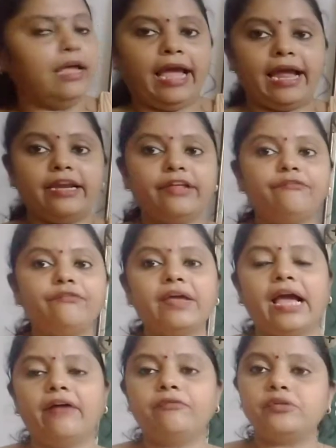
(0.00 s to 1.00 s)
and if we
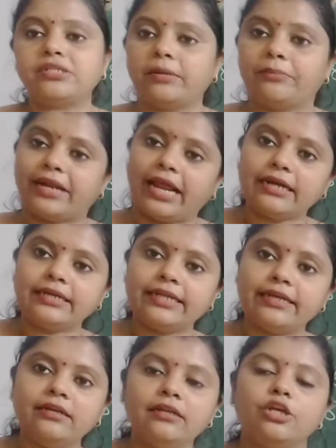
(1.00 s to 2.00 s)
have to subtract
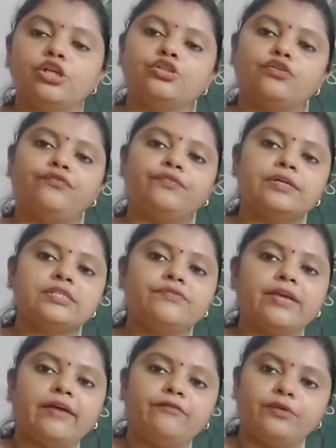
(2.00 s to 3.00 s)
10, so first
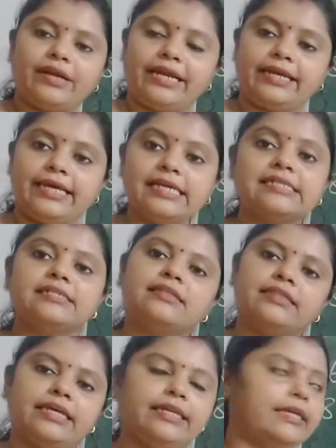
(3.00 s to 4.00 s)
we have to write X,
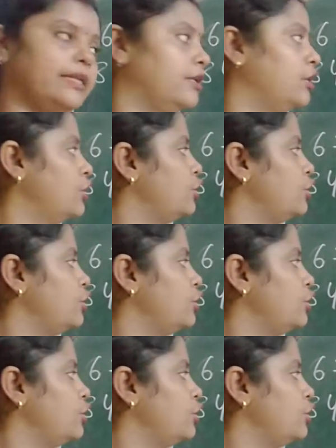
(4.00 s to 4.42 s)
then L.